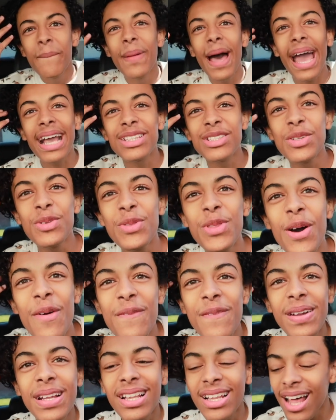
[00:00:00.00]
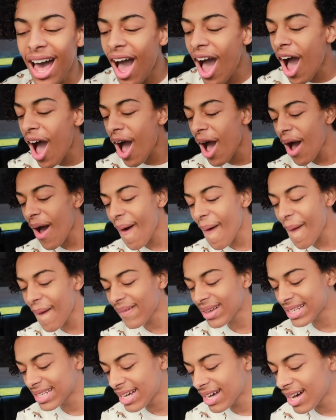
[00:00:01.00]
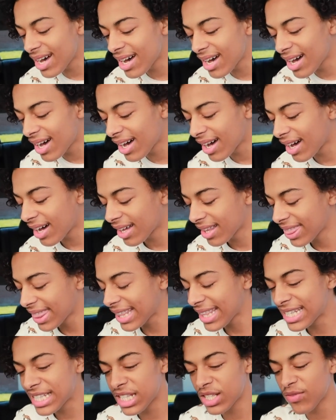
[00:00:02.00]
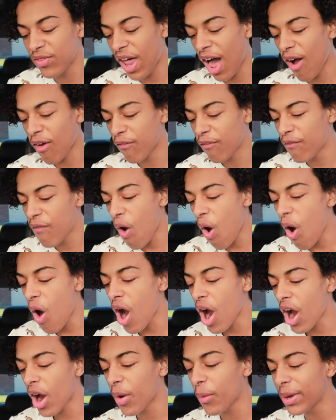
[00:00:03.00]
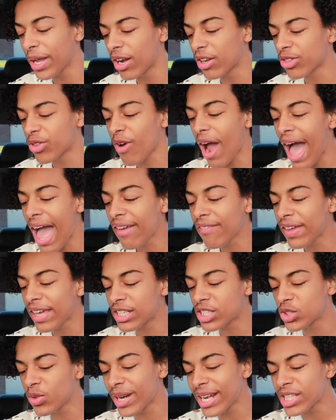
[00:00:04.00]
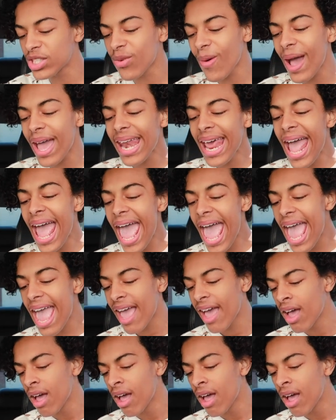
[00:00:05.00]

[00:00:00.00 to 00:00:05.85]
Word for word: back to the vlog. I think this is vlog four. We are thriving. It's 2020.